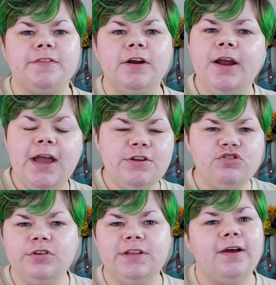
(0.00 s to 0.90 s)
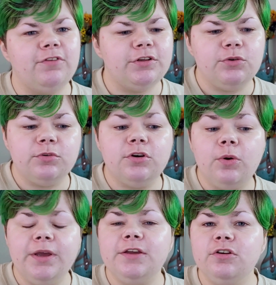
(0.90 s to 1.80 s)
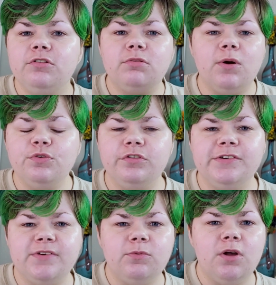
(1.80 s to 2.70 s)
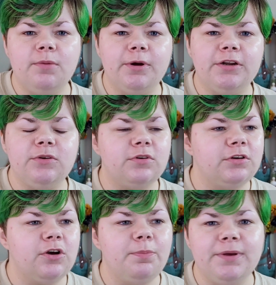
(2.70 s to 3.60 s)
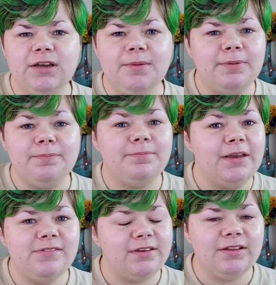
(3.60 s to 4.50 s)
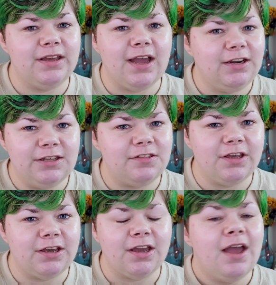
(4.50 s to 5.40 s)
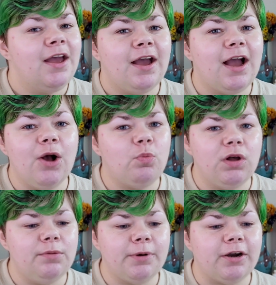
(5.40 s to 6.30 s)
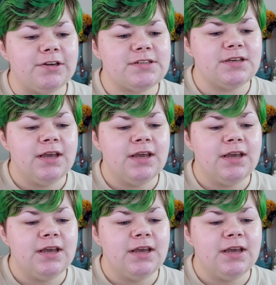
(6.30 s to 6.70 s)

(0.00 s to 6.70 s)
They're entry level. You can go get your groceries at Walmart. You can go pick up basically anything at Walmart.